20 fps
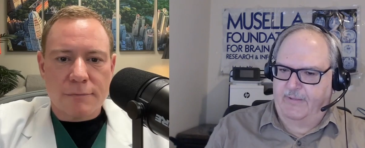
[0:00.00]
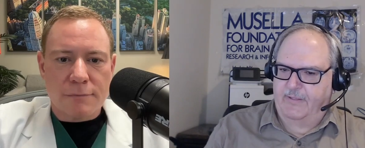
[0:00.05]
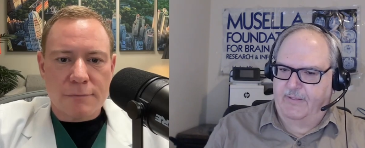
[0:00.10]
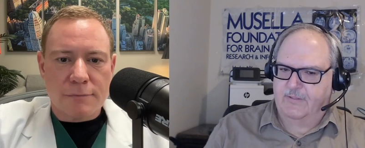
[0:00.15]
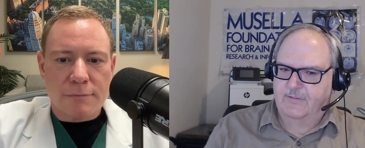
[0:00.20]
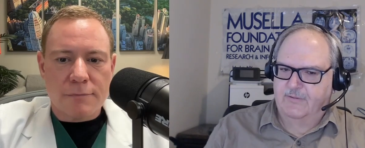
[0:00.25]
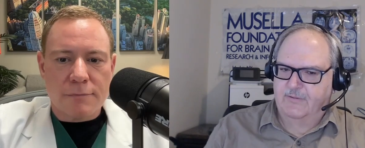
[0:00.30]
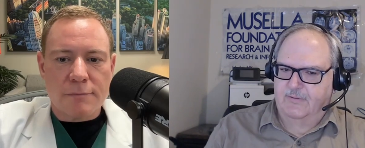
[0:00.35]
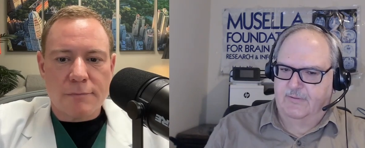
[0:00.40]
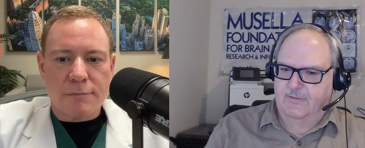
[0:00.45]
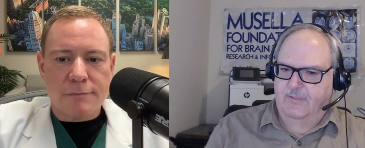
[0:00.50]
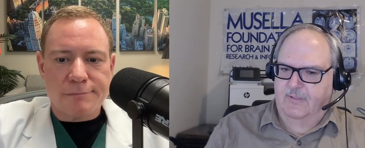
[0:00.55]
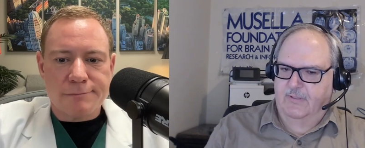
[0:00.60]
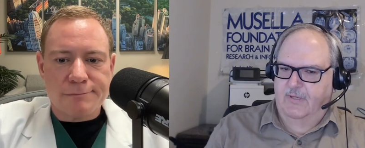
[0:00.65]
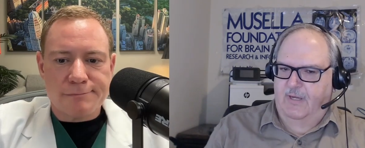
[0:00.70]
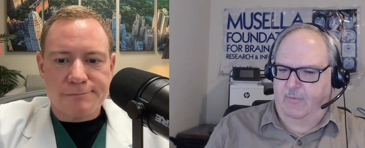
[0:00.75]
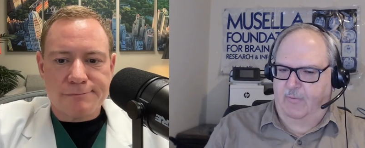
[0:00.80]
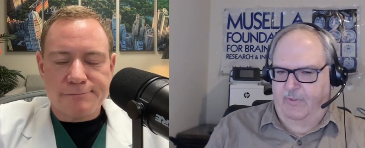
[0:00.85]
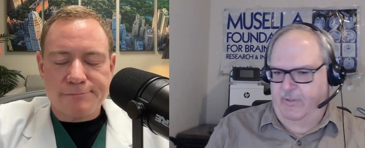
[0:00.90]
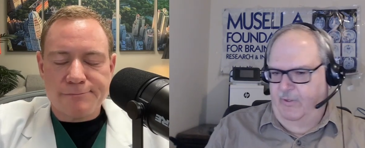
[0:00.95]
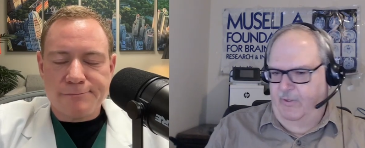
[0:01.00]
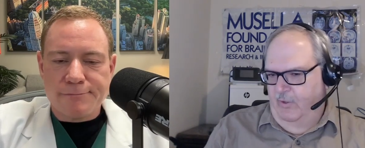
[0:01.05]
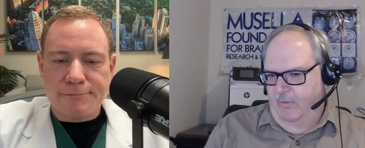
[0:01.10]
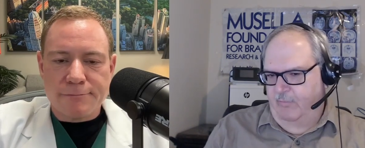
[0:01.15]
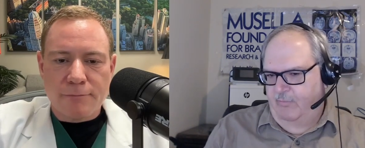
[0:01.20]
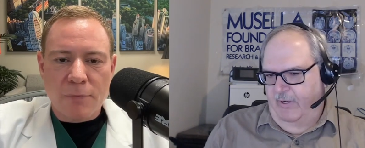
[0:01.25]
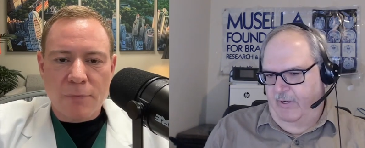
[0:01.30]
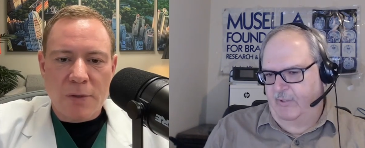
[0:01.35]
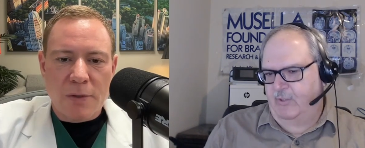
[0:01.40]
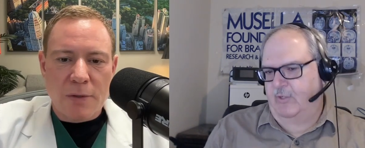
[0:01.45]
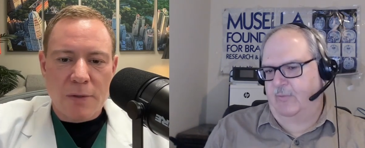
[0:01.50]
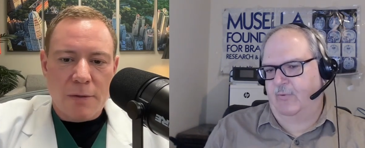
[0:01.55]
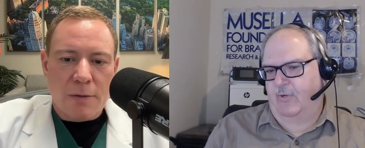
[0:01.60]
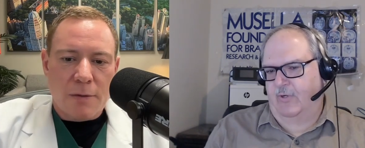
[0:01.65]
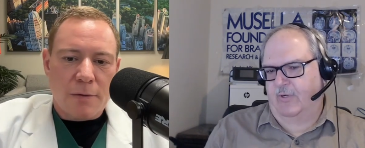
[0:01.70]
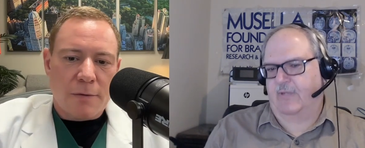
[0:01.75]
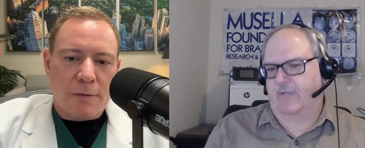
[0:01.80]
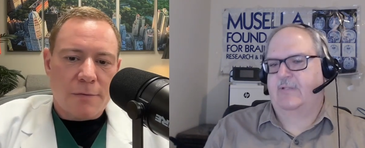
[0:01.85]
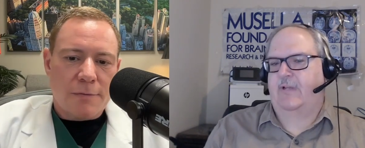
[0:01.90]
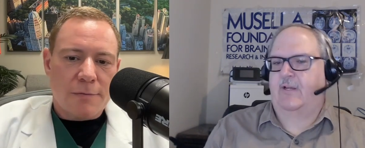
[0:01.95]
Speaker 1: this. And we're the only brain tumor
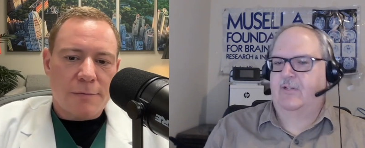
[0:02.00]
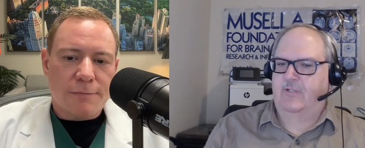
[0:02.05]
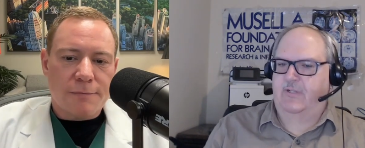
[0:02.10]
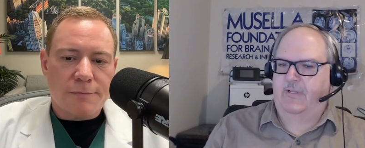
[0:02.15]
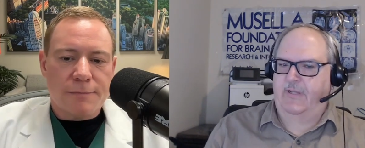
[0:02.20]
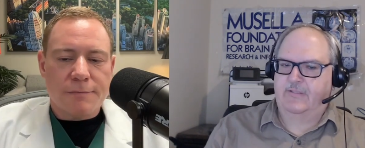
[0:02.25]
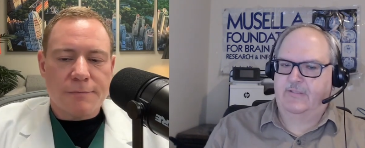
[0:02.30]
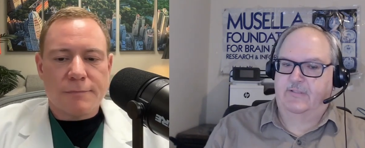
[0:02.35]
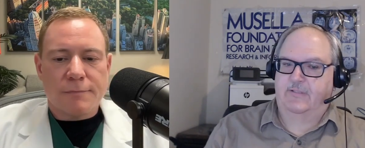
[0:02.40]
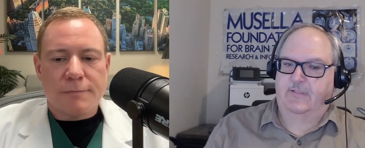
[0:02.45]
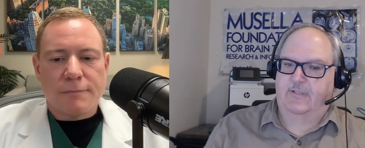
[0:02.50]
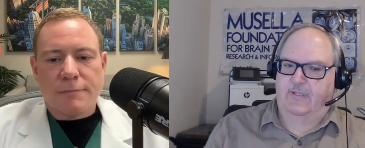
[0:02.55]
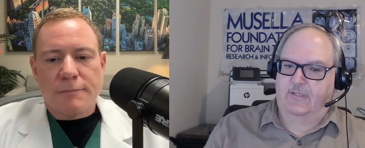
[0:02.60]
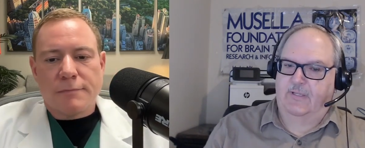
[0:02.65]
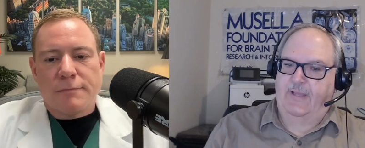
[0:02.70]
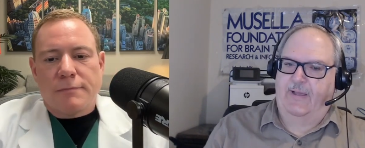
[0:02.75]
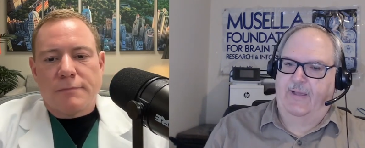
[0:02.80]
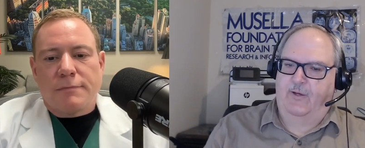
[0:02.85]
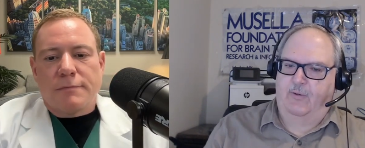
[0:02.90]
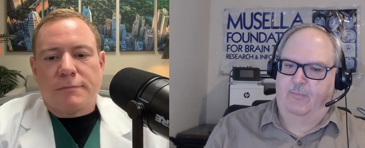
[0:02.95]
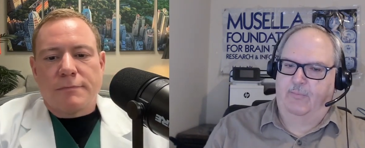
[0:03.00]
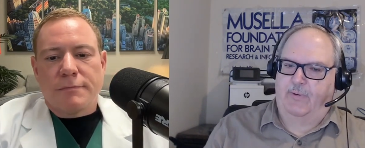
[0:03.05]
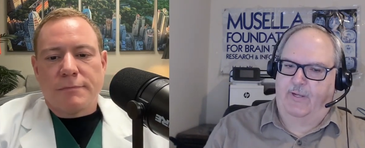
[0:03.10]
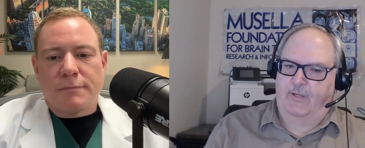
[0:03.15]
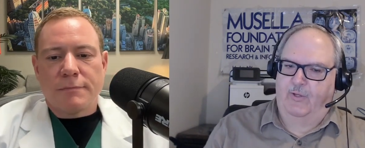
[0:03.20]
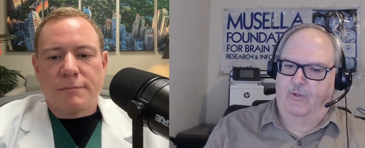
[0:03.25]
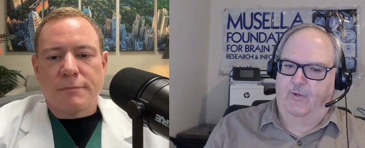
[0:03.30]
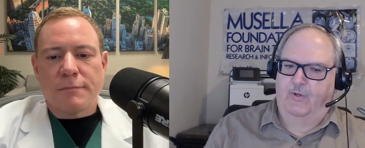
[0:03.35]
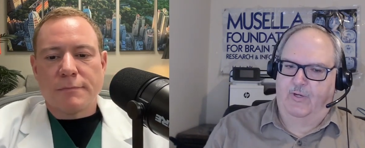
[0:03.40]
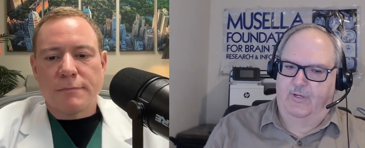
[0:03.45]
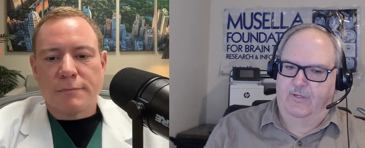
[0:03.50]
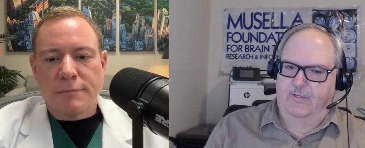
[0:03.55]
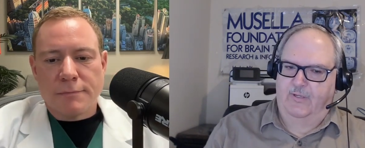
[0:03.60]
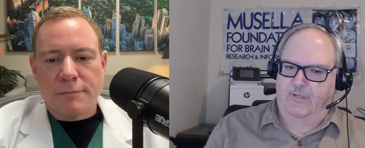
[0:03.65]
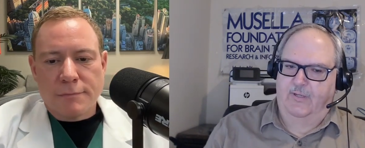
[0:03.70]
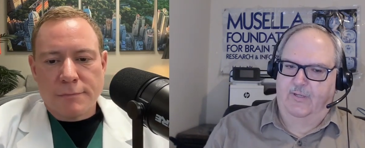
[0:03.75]
organization that's allowed by law